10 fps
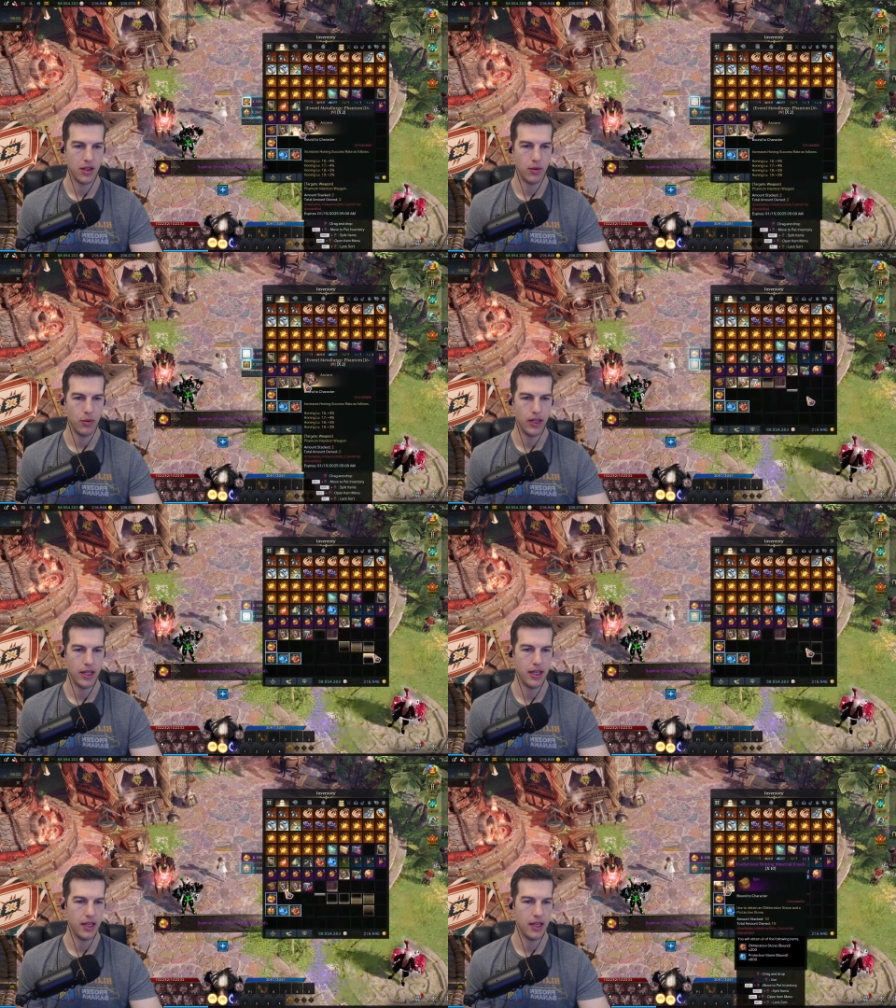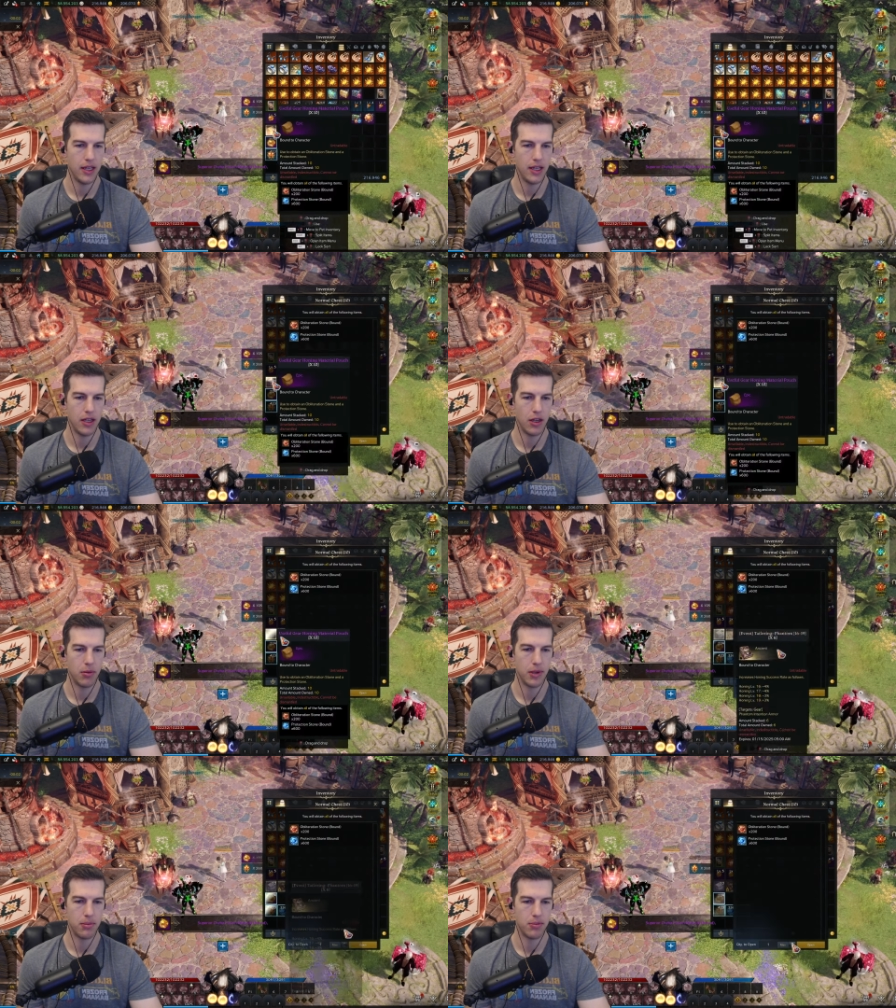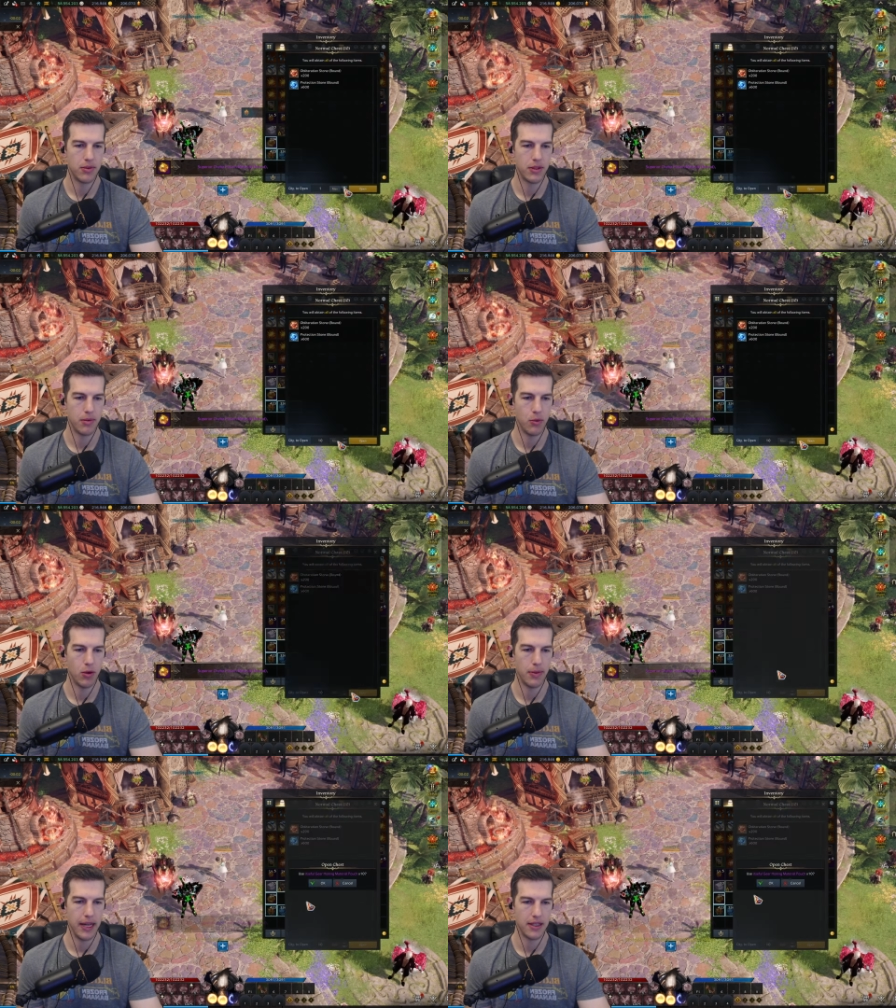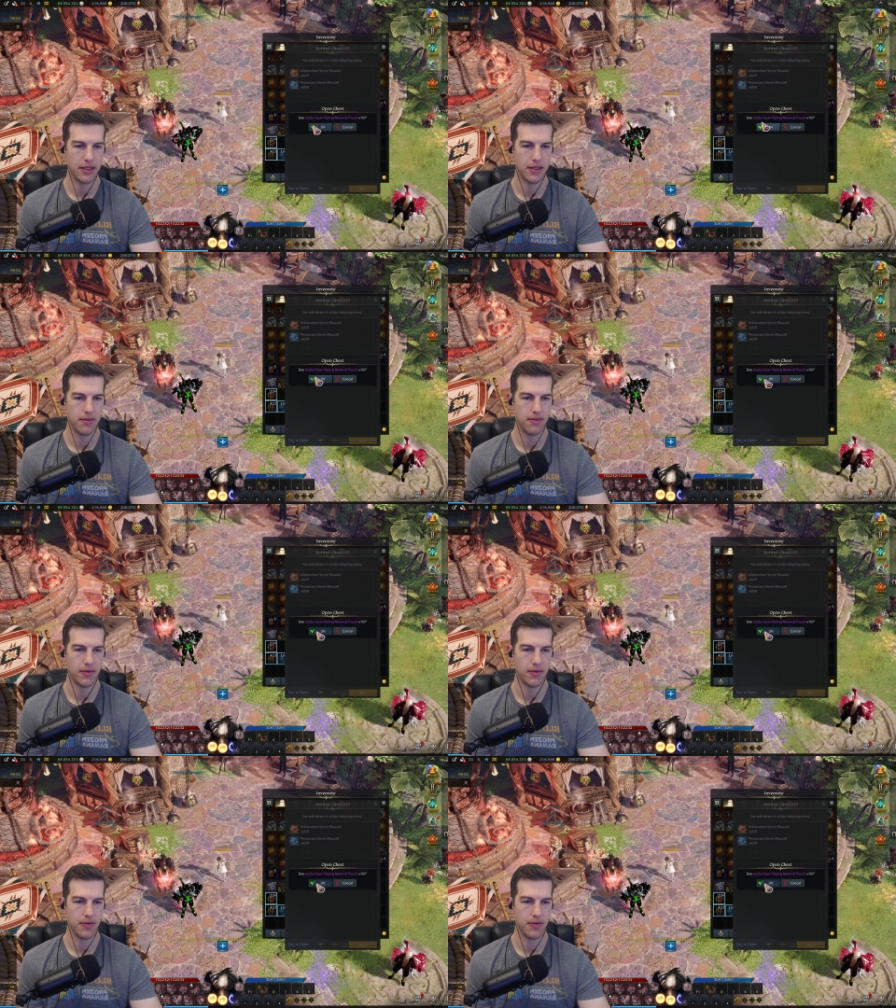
we open up some more mats.